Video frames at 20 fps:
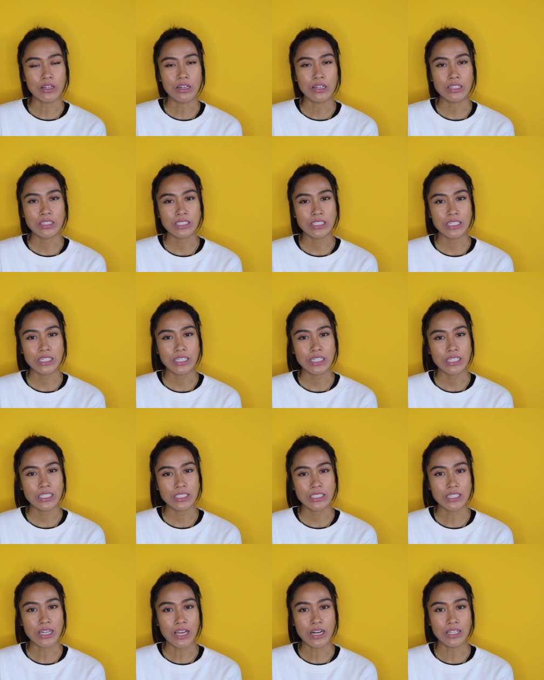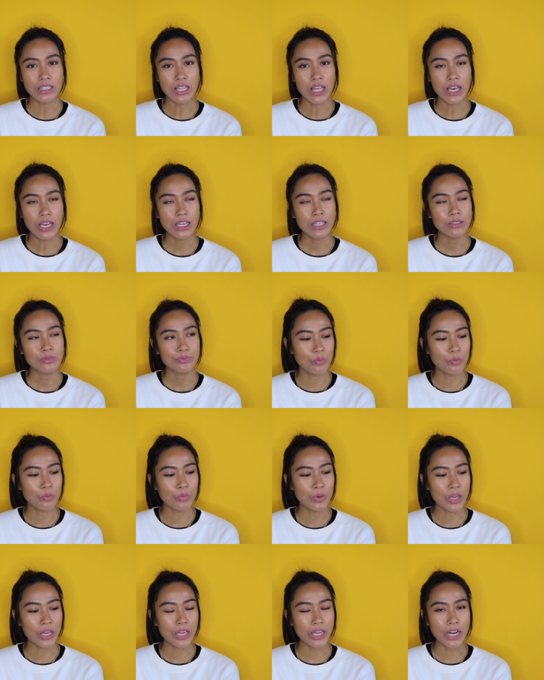honestly is not a lot.
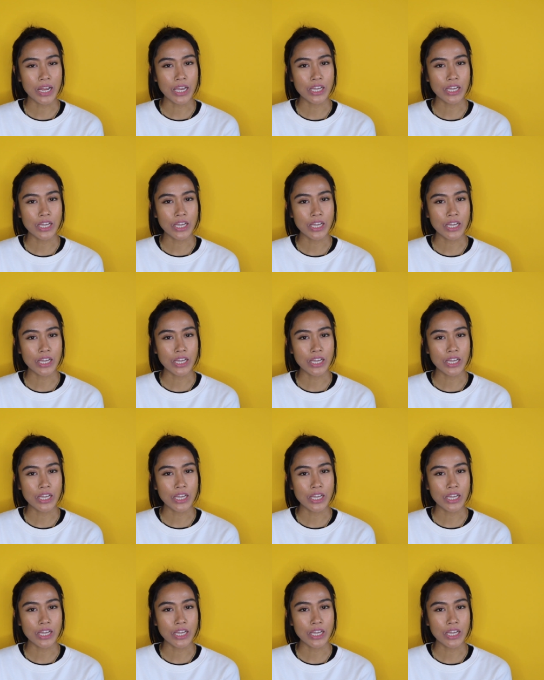But